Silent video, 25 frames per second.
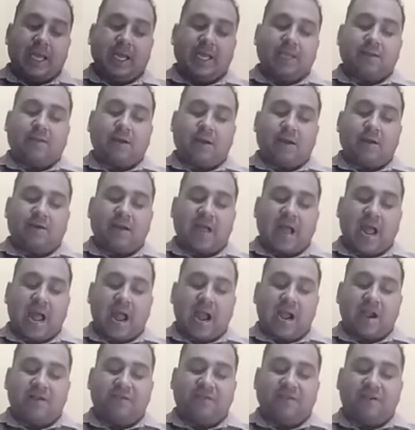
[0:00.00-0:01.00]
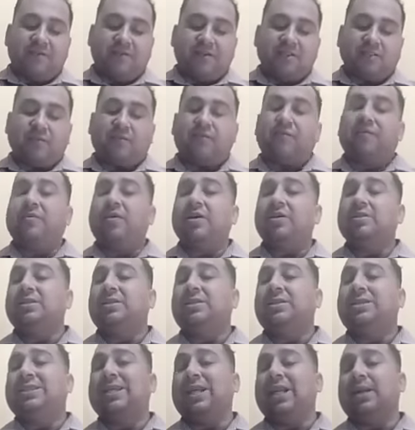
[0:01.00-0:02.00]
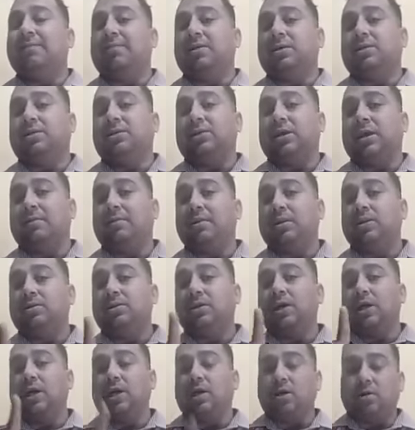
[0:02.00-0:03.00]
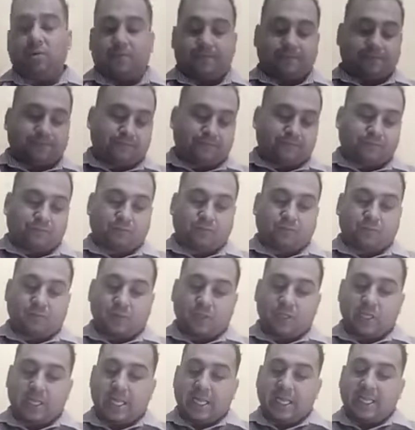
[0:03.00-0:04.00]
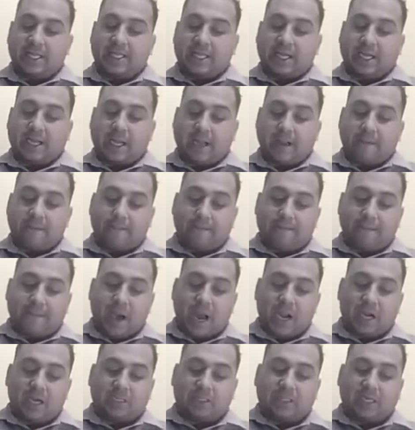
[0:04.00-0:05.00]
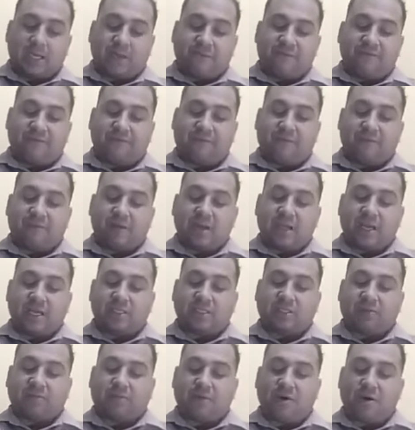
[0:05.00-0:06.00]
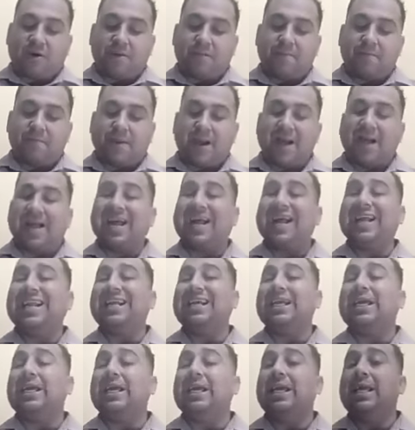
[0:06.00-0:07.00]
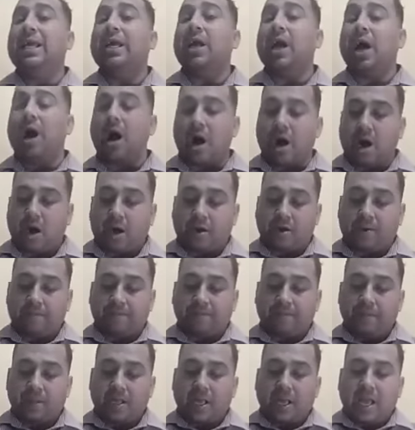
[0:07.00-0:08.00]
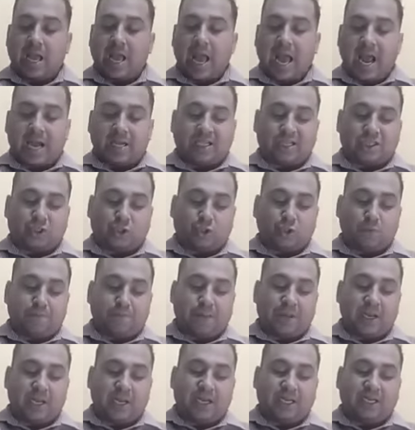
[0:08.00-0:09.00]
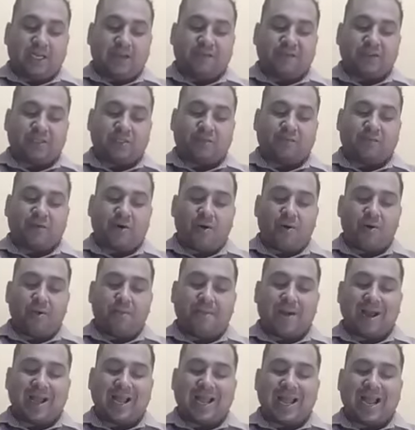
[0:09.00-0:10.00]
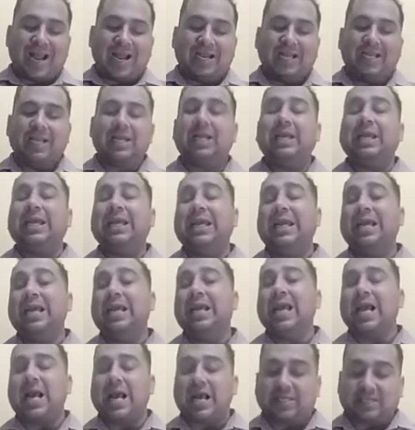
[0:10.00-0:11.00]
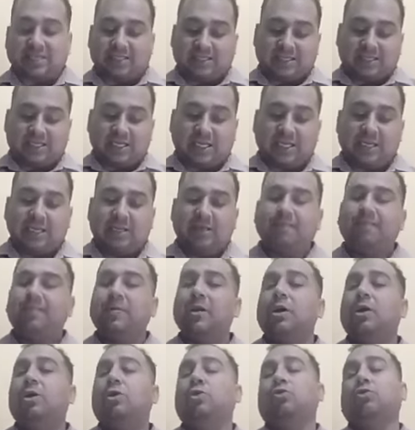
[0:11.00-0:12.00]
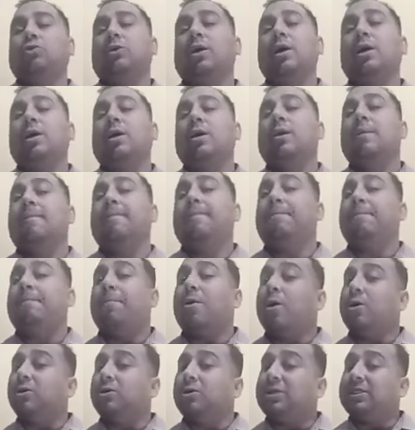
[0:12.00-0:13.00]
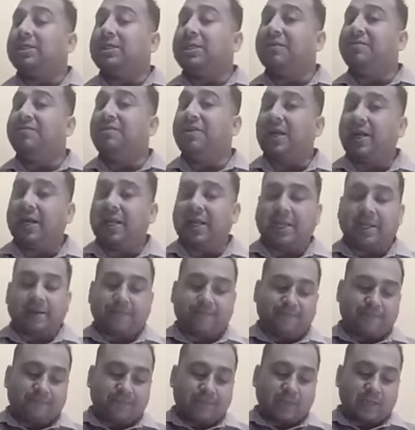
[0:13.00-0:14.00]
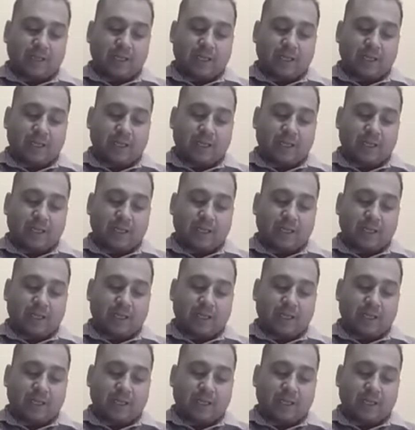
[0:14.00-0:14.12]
If the adverb is of one syllable single, the comparative is formed by adding er, and the superlative is formed by adding est to the positive degree.